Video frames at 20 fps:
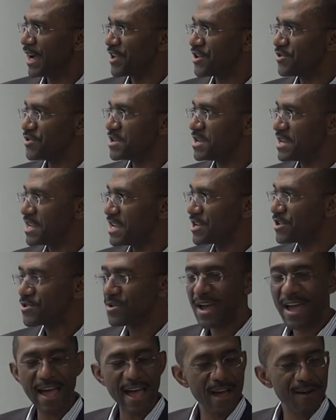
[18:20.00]
You need
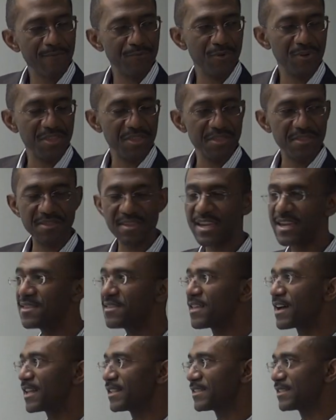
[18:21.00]
to have
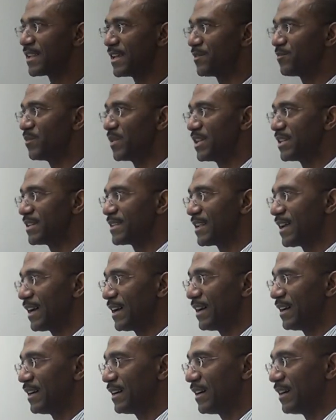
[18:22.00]
within that statement
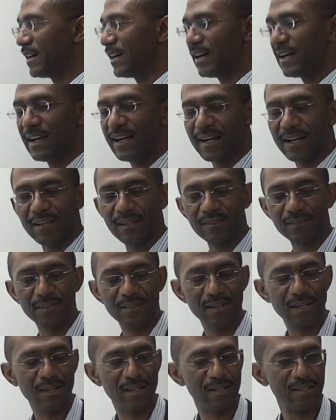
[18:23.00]

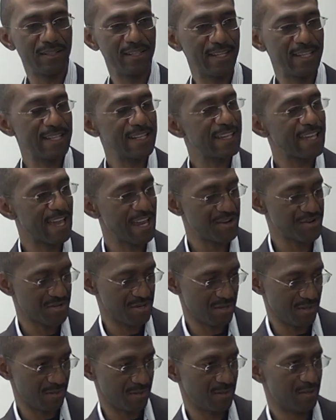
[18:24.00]
an
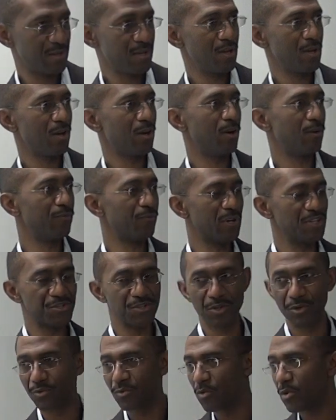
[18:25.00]
indication of what
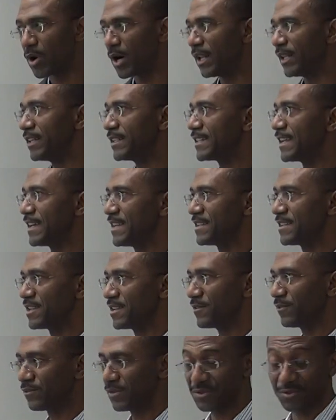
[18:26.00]
your
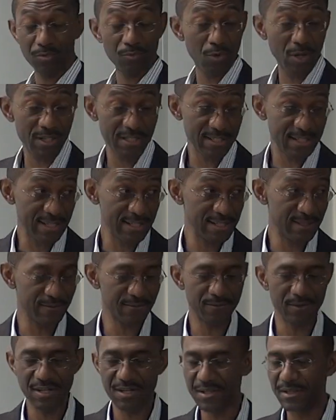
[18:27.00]
quantitative
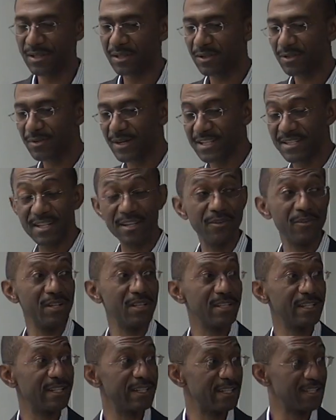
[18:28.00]

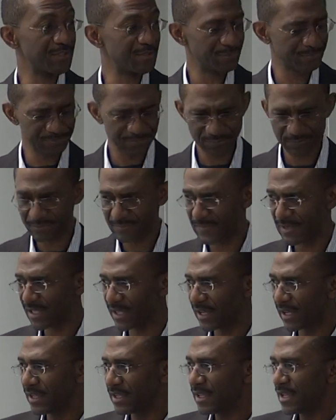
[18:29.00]
criterion is.
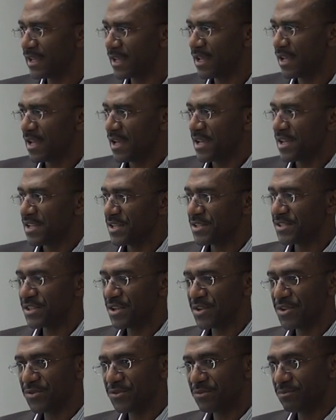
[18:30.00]
Okay,
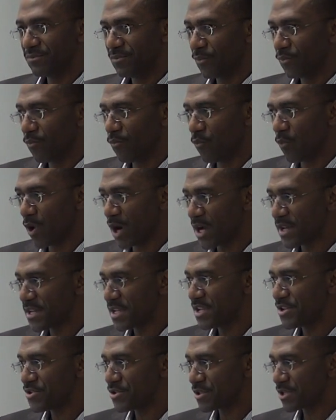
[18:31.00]
so
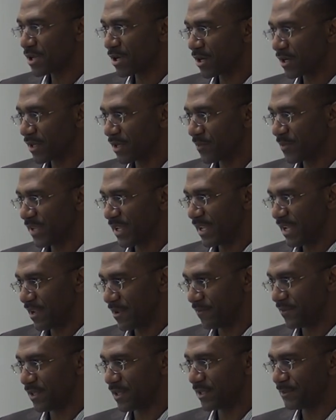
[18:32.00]
what is your target
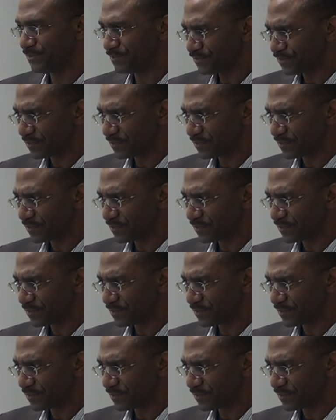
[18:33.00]
behavior